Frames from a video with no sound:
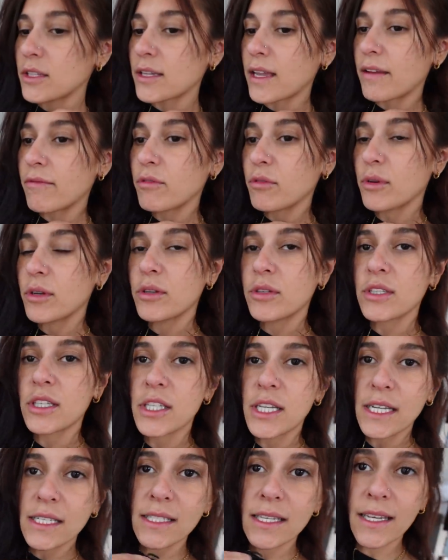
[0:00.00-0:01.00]
you to everyone who
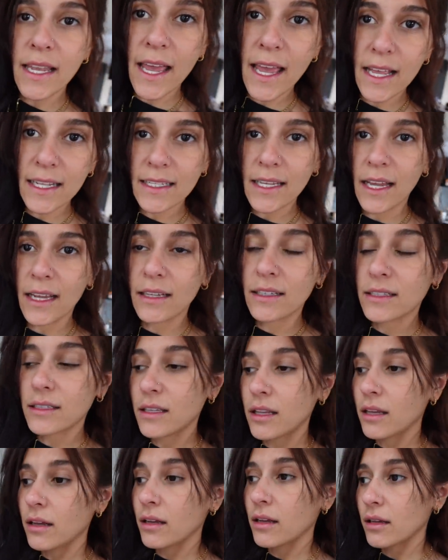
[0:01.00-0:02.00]
suggested air
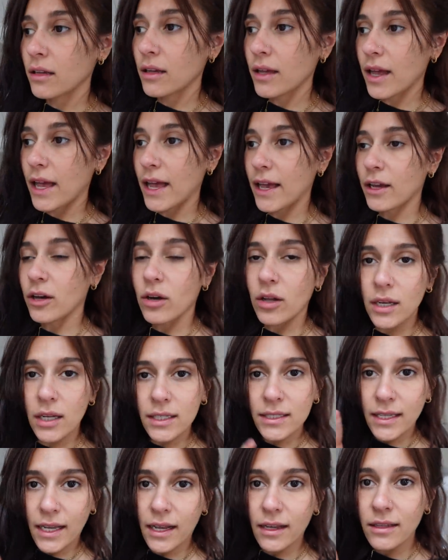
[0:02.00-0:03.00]
tags, air collar
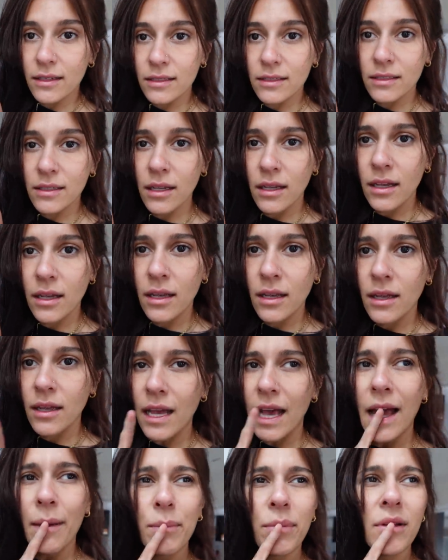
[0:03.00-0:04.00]
tags.
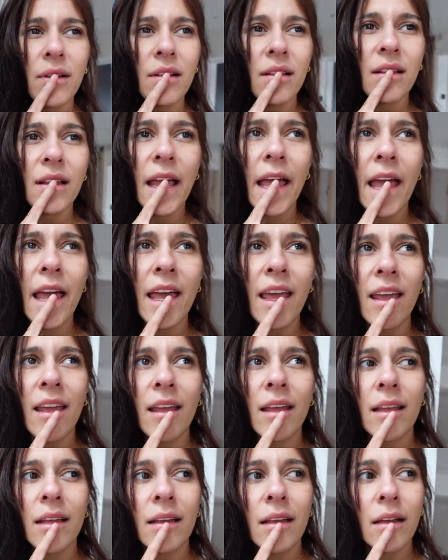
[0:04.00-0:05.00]
Apple air
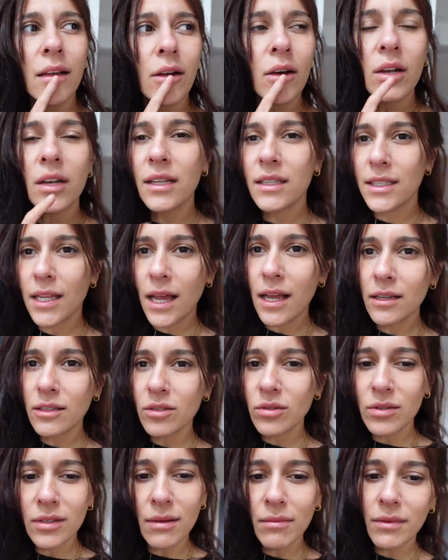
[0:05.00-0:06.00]
collar tags
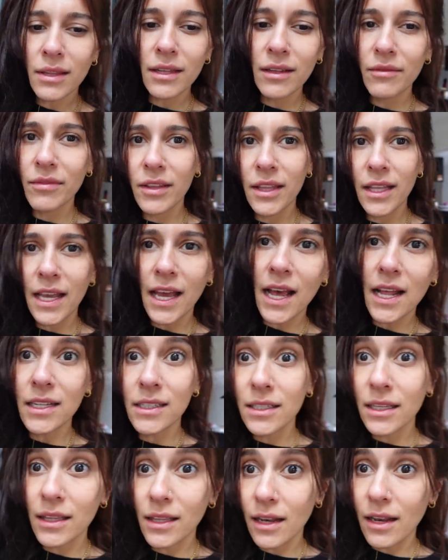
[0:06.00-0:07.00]
or something for the
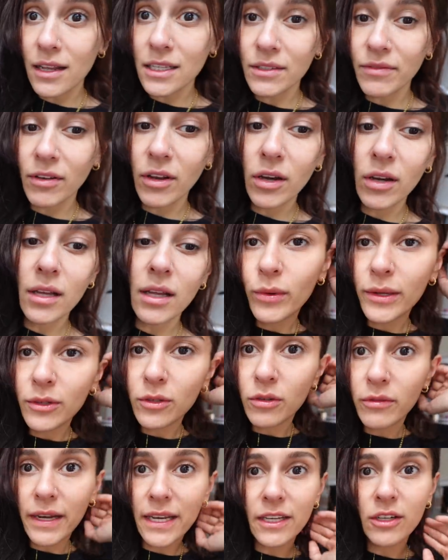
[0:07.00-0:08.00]
cats in the last vlog. We'd
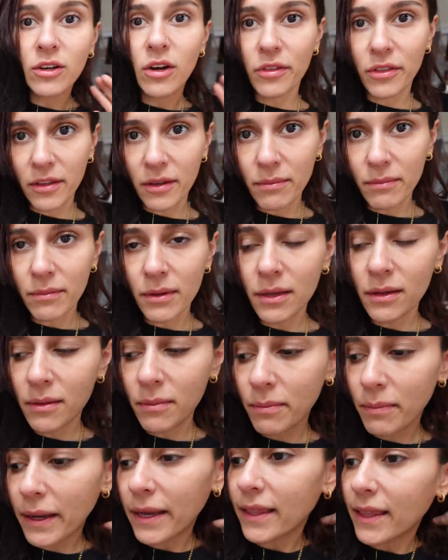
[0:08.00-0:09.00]
already got them
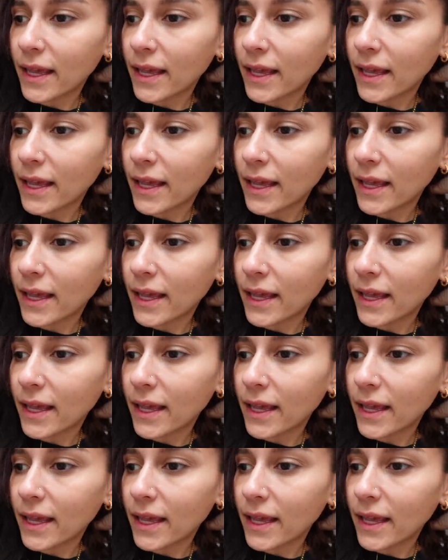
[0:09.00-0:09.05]
by